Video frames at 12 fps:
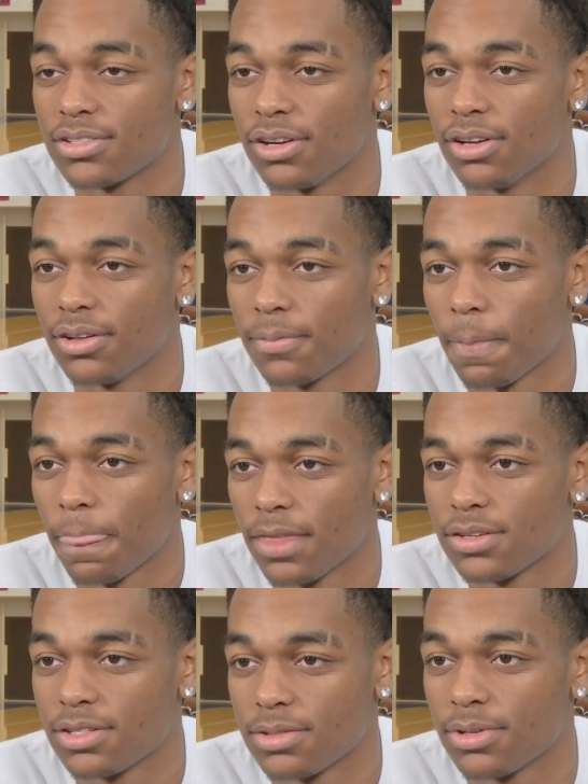So
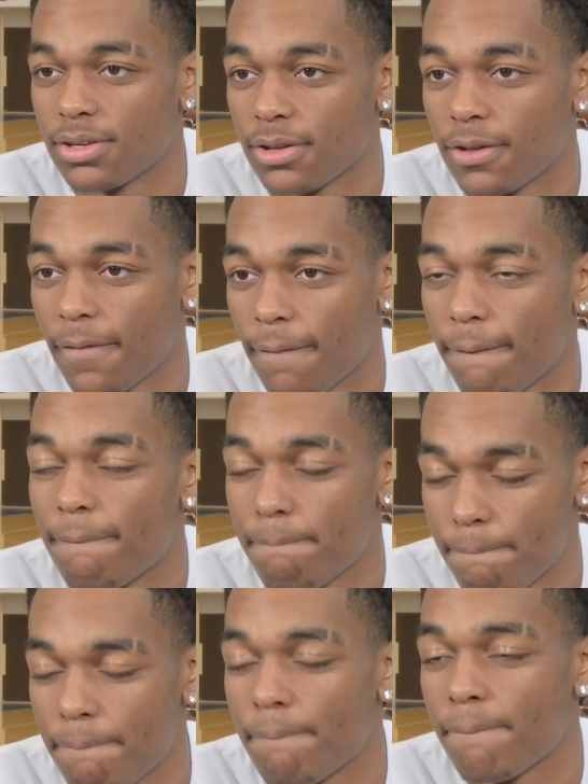here was 20 and 10?
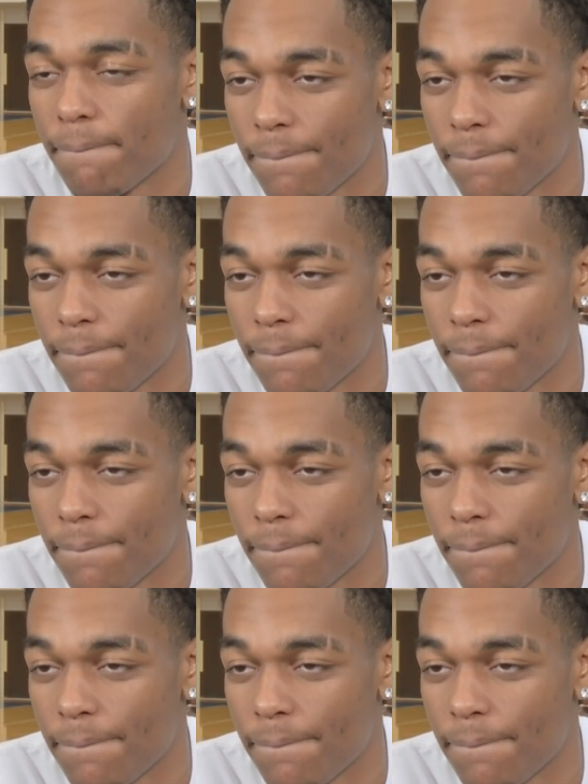Mm-hmm.